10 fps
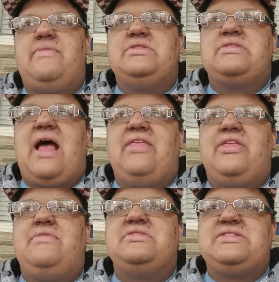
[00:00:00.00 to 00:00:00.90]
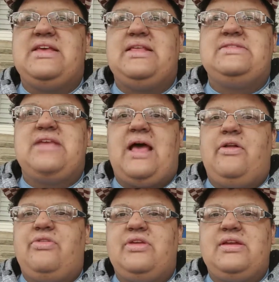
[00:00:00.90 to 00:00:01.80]
It was tense. I
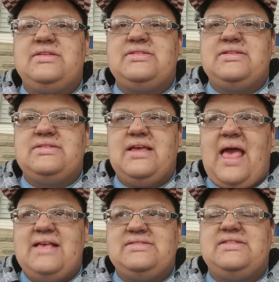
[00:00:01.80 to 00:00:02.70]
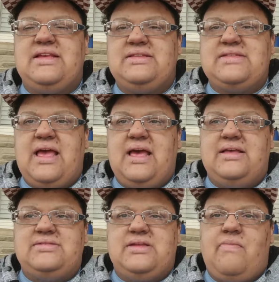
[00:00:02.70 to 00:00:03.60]
don't think it's as tense
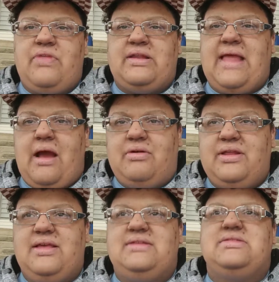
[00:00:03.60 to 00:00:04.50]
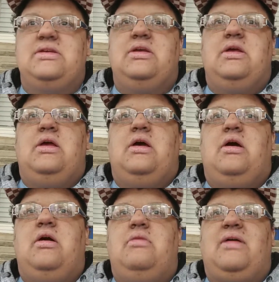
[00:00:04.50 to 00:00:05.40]
as something nowadays,
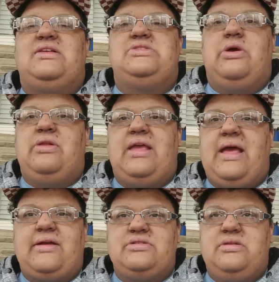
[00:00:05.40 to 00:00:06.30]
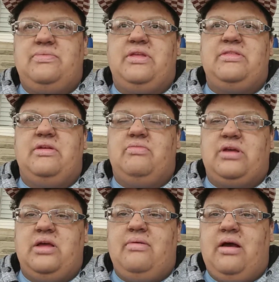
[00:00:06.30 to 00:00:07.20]
like Zodiac or something that
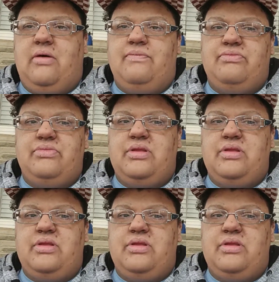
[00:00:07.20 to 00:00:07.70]
would come out